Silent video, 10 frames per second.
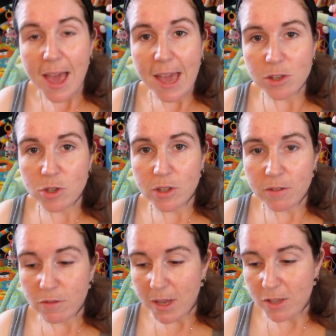Angela
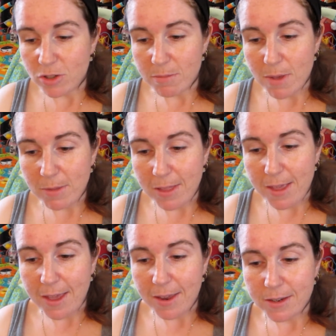from Angela in
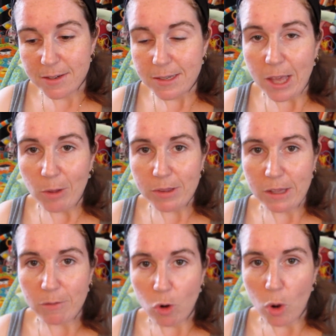Mamaland,
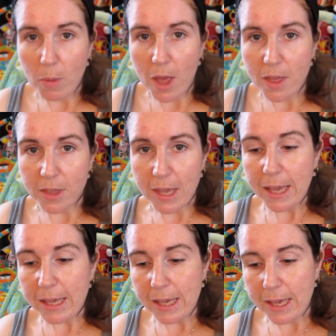Kelsey from The
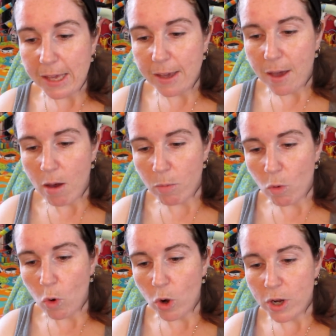Yankee
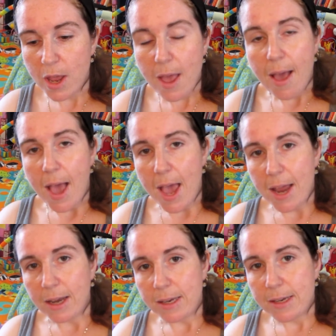Abroad,
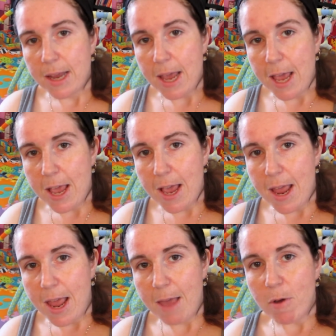and
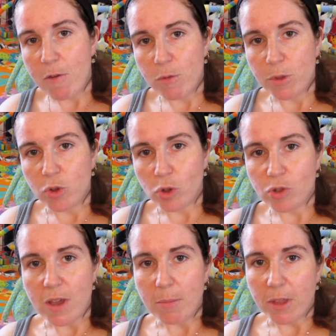Emma from the Dodge
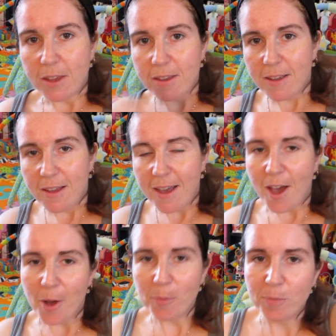Family.
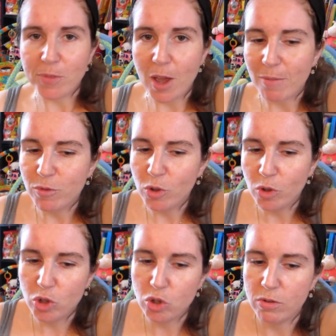I'm
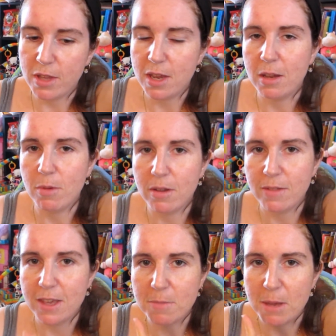not sure that any of
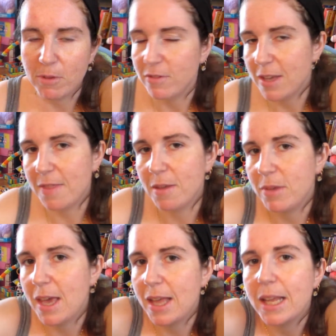these people have done them
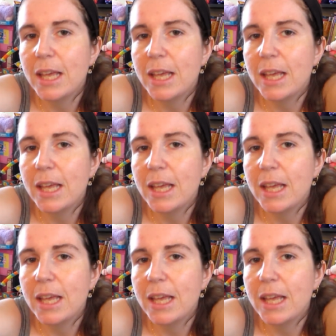yet,